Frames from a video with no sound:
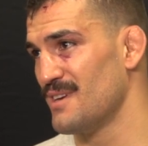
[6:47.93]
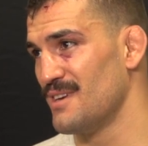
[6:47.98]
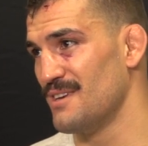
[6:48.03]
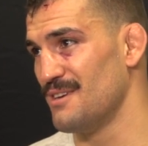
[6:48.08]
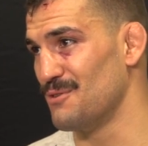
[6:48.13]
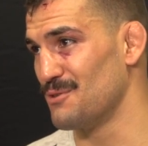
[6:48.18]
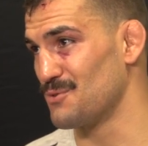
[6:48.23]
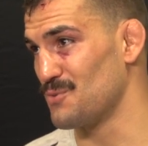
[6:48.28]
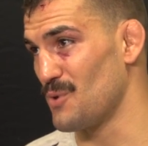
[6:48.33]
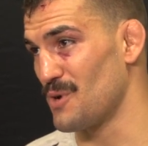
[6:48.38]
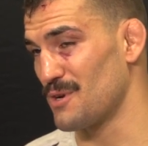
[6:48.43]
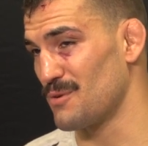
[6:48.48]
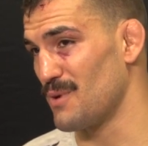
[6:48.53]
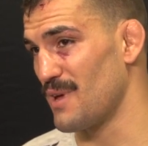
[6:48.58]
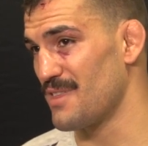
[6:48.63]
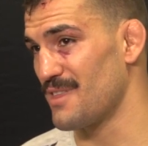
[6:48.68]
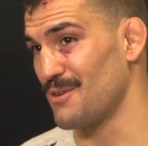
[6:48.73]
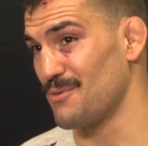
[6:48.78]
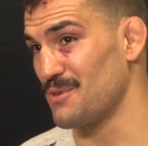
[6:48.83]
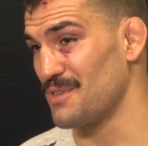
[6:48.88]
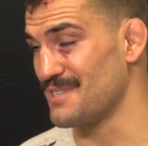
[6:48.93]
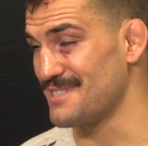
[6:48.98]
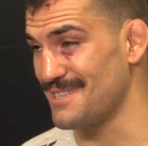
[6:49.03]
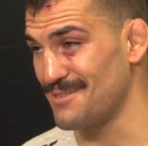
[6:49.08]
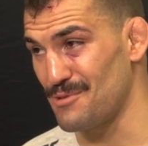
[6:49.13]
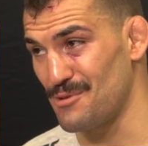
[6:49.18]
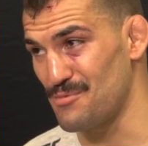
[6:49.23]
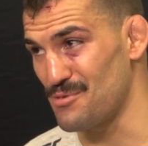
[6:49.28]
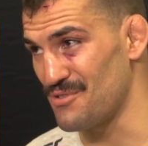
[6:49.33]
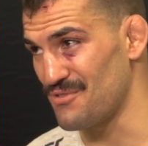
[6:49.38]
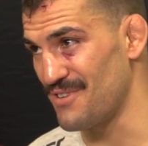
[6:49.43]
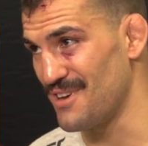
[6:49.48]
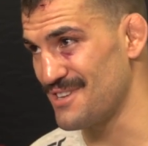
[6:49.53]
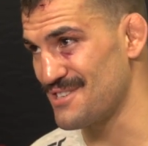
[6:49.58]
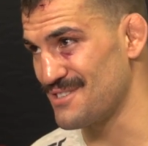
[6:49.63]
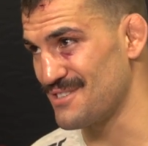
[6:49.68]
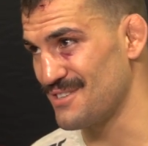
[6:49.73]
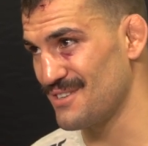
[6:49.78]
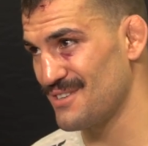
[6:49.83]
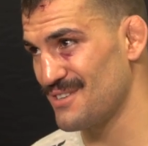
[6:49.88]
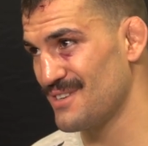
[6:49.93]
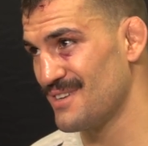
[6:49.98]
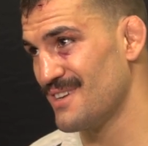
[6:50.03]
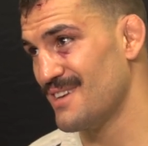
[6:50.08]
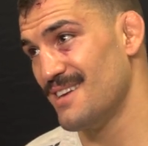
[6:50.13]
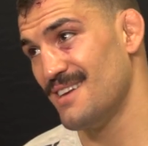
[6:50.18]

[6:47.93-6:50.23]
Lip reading: He was working, I think, with a similar professional.